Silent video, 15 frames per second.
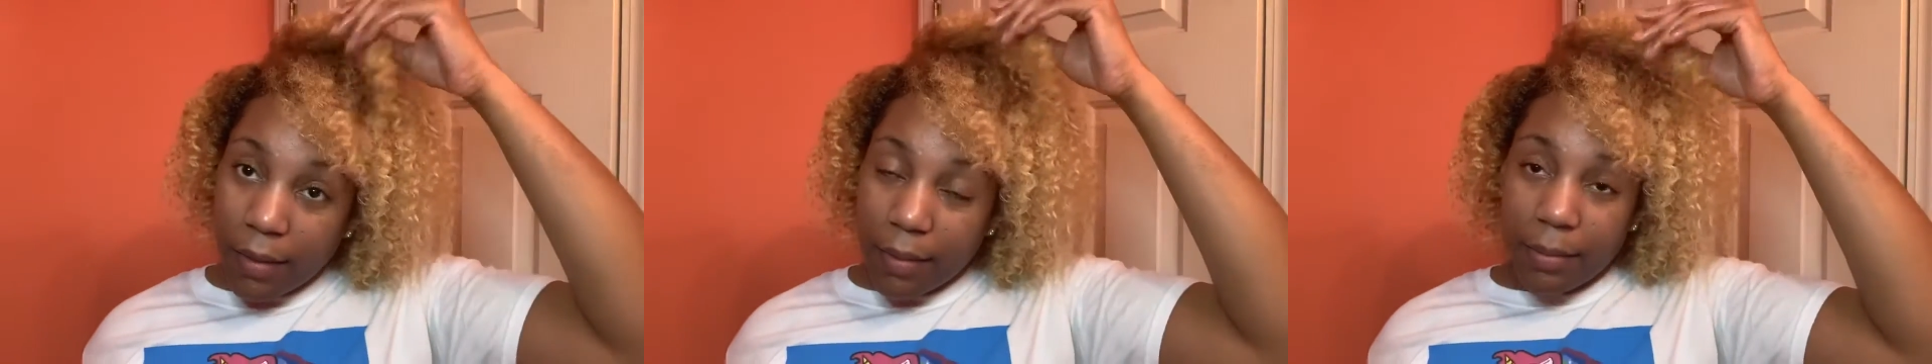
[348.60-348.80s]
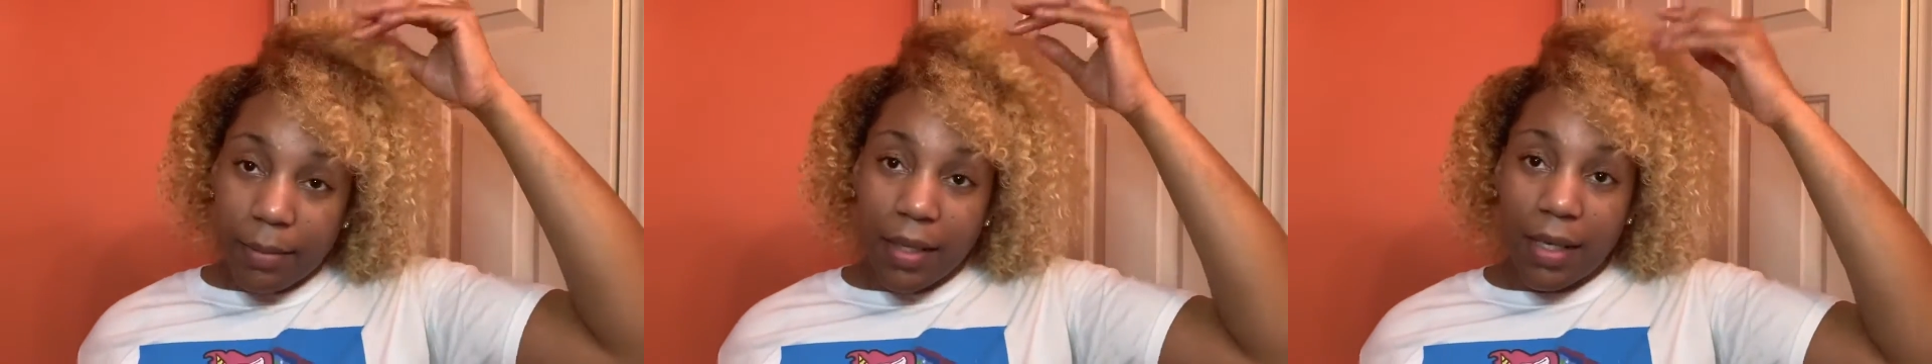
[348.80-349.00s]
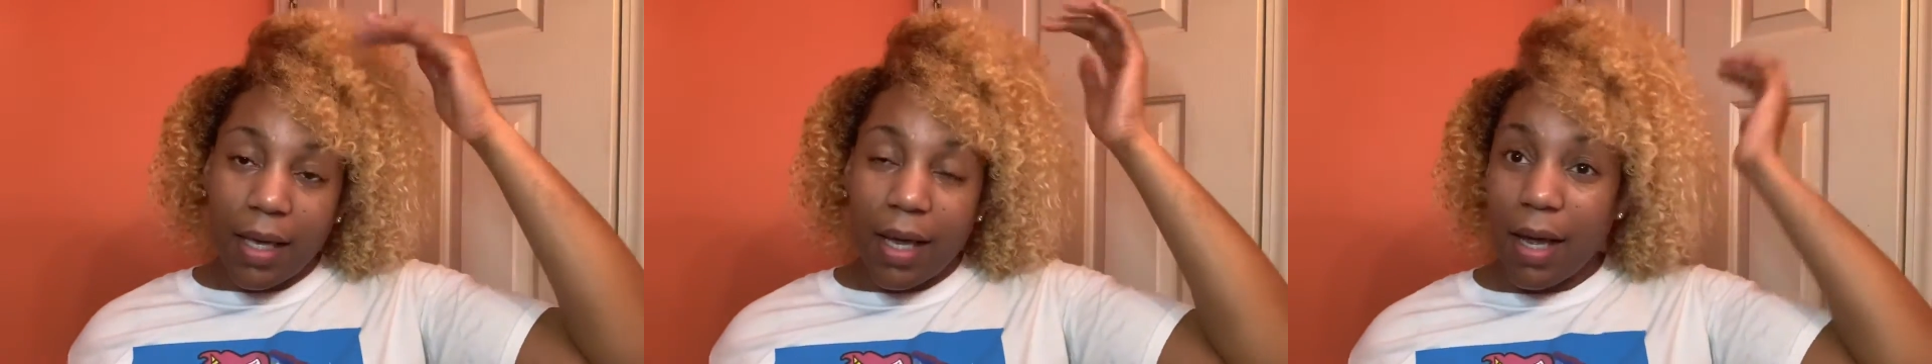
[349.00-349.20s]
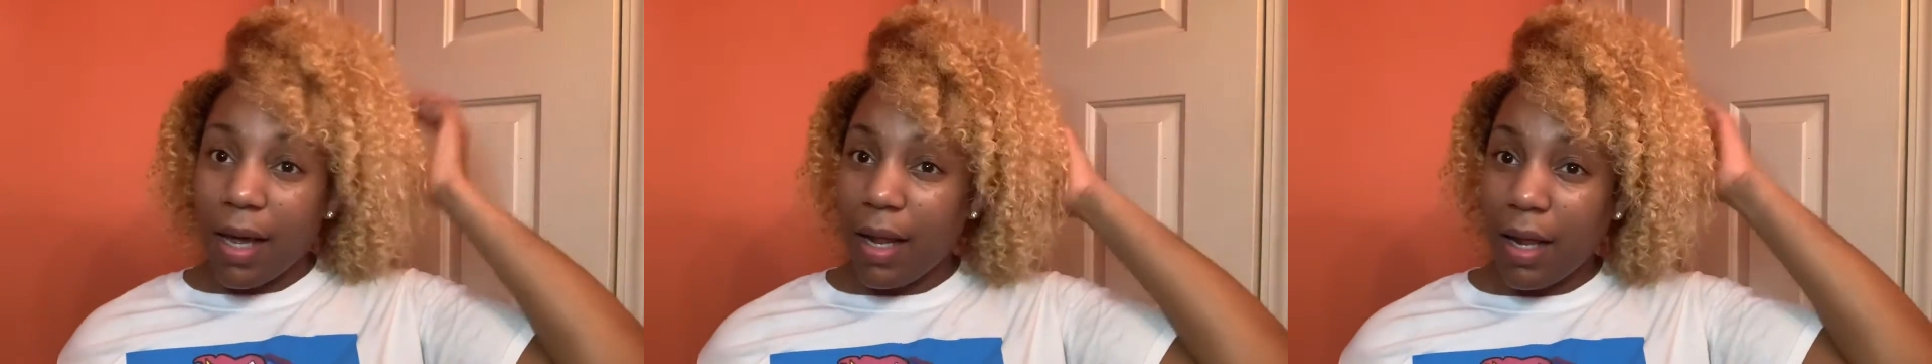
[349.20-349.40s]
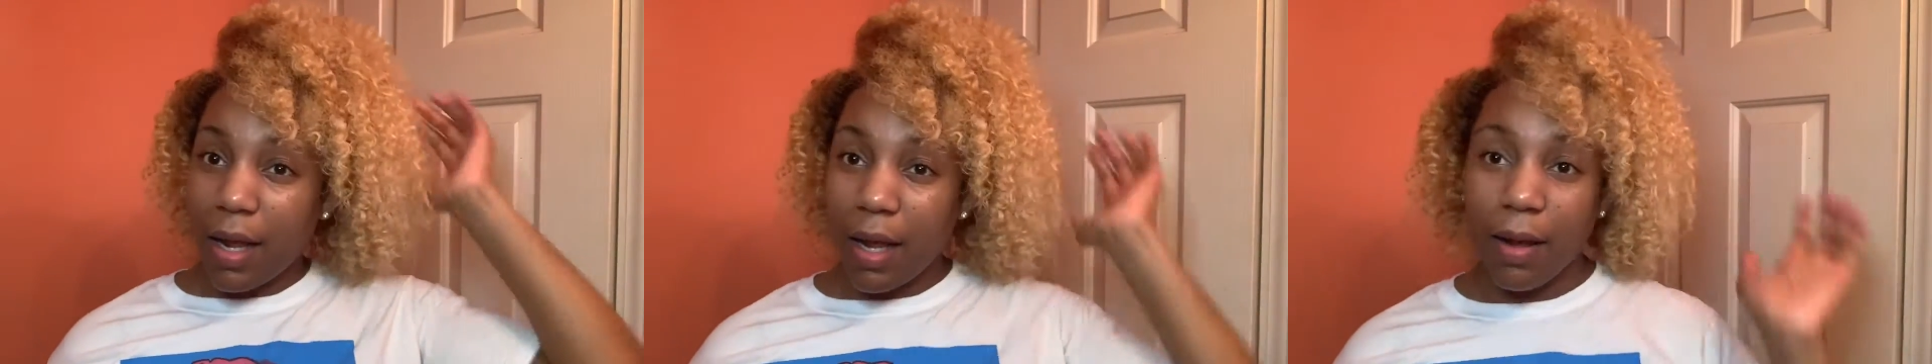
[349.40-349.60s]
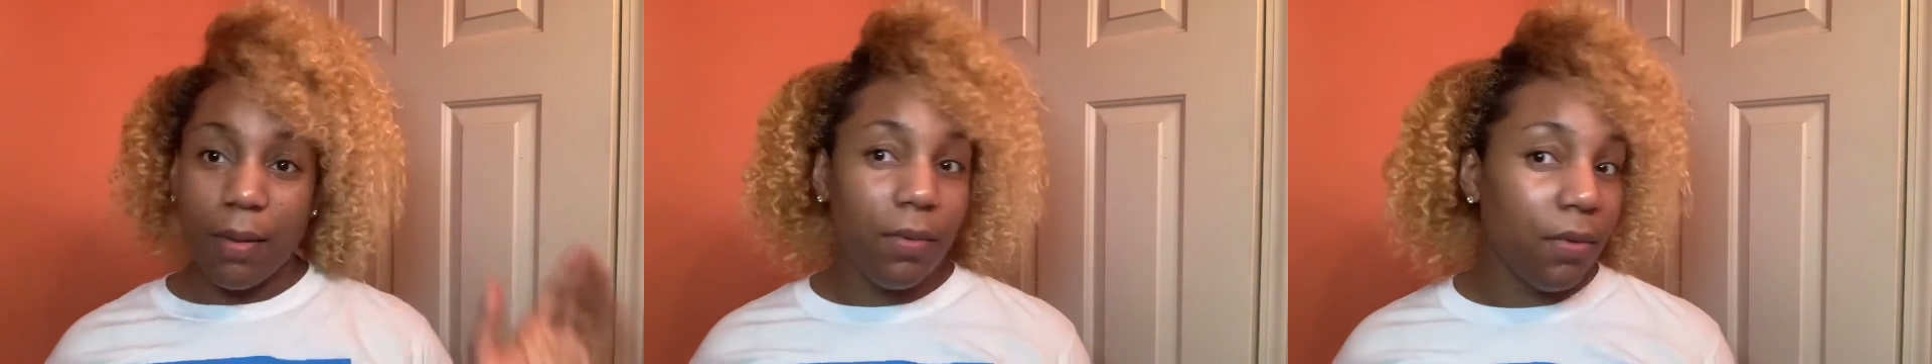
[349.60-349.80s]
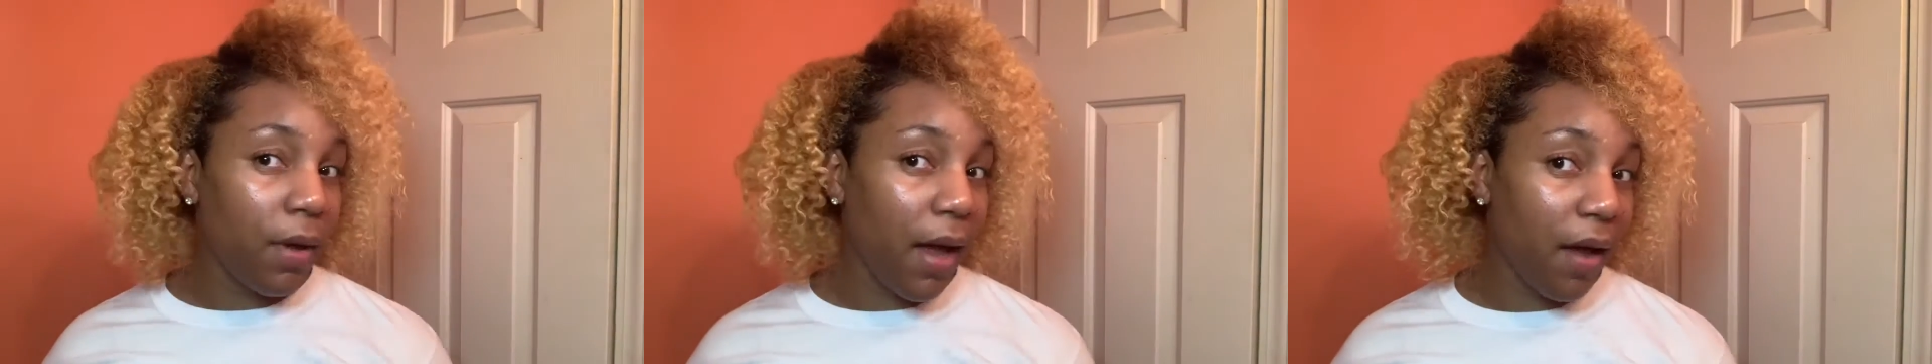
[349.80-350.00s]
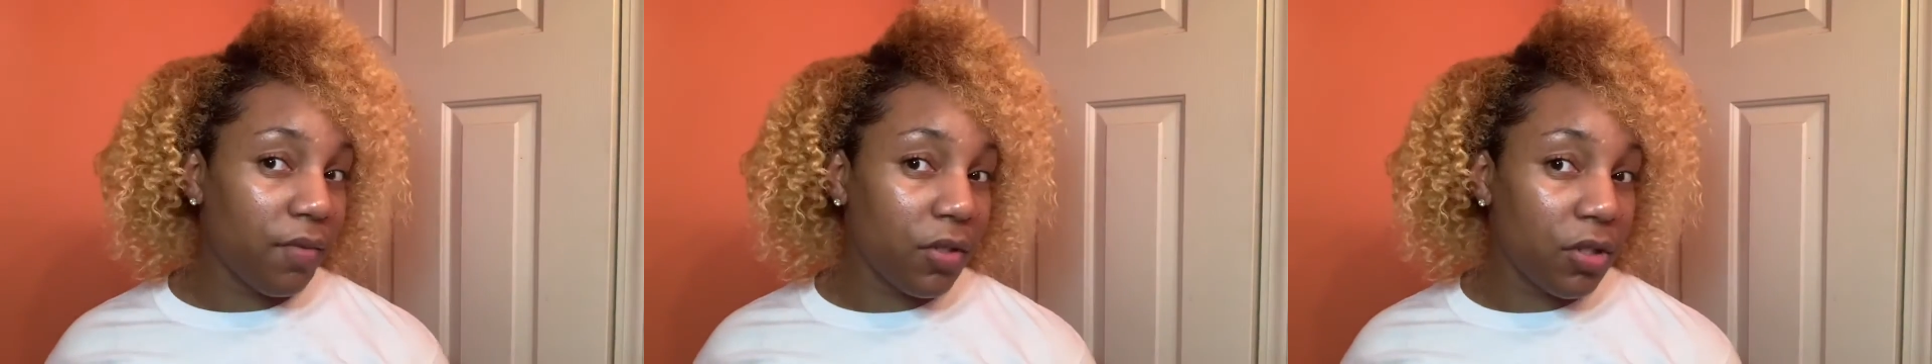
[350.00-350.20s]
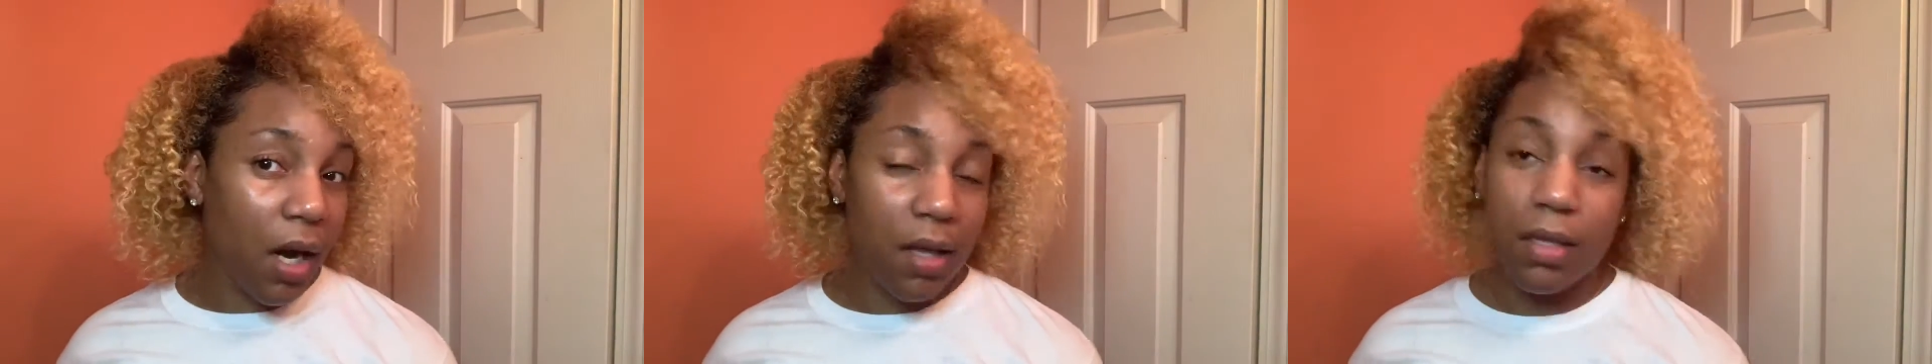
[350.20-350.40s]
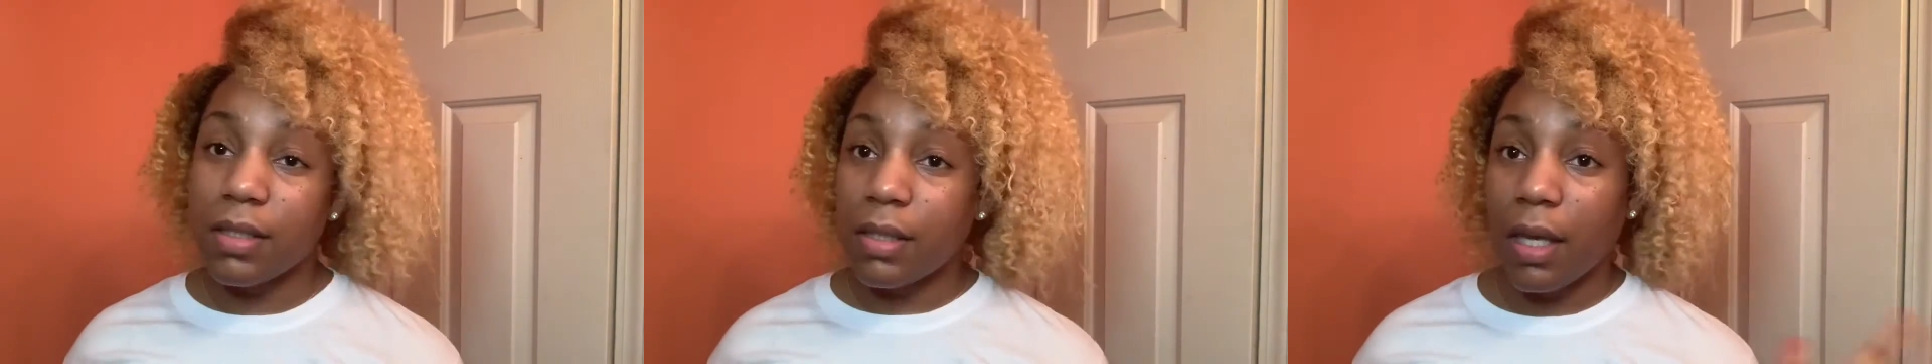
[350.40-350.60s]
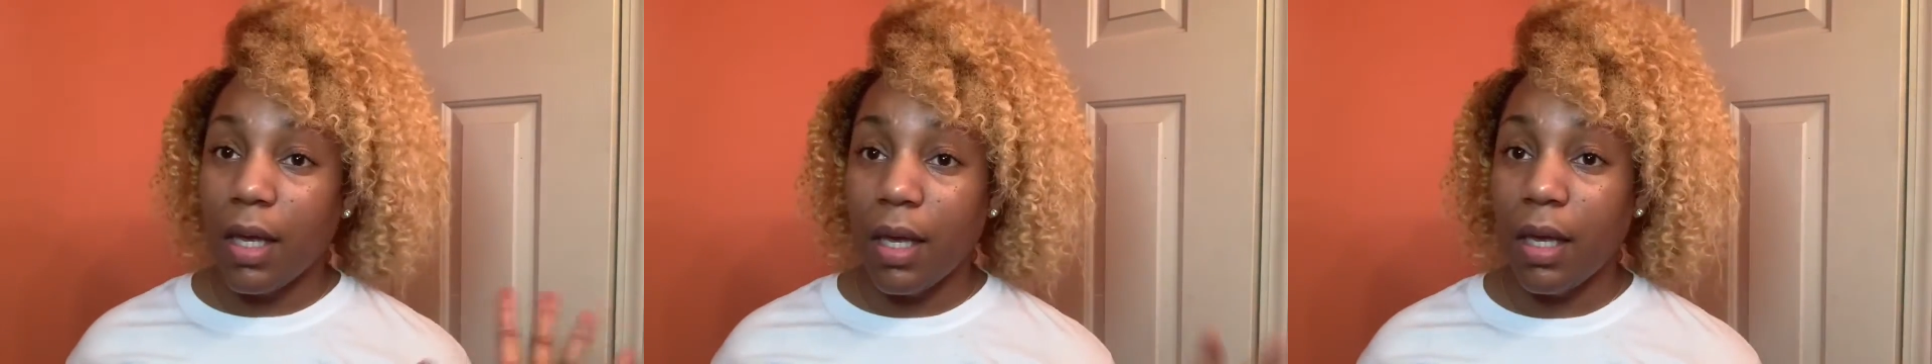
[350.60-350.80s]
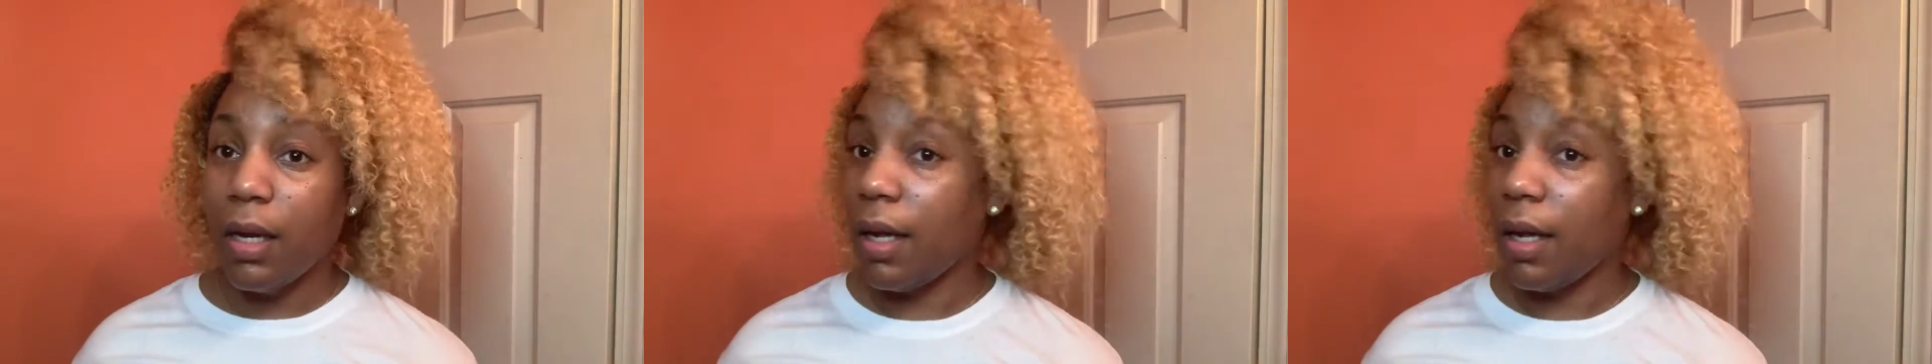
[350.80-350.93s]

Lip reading: But yeah, I will have to try this again